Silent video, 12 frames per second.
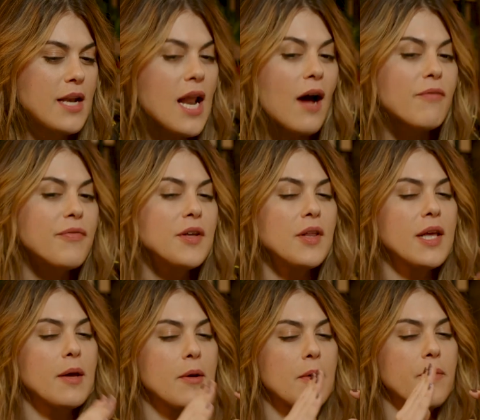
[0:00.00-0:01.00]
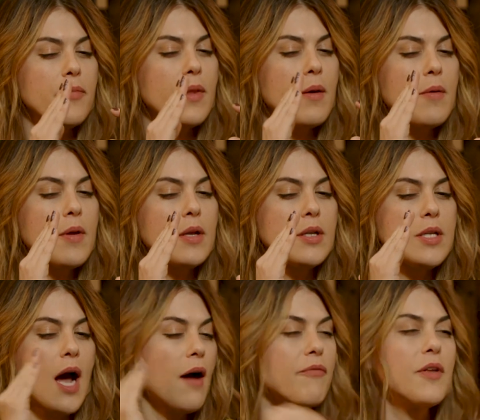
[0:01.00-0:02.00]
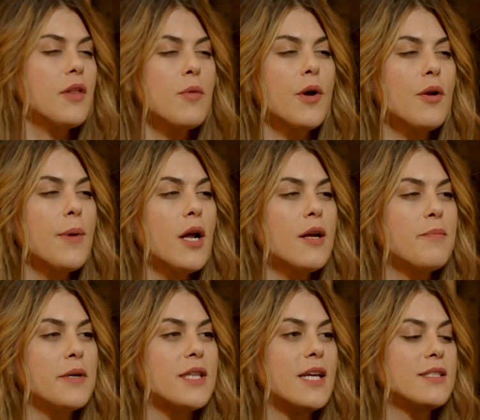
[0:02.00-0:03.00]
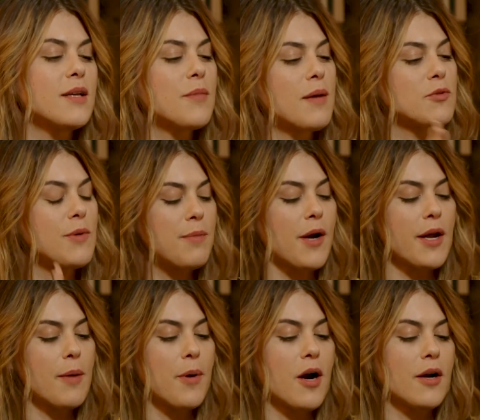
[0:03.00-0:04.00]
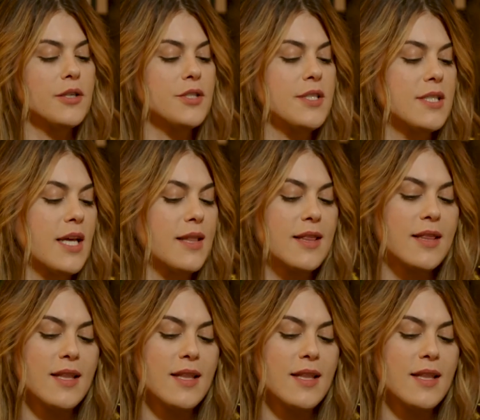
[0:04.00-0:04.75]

not feeling, not feeling weird about it, but then sometimes we'd break apart and she's like,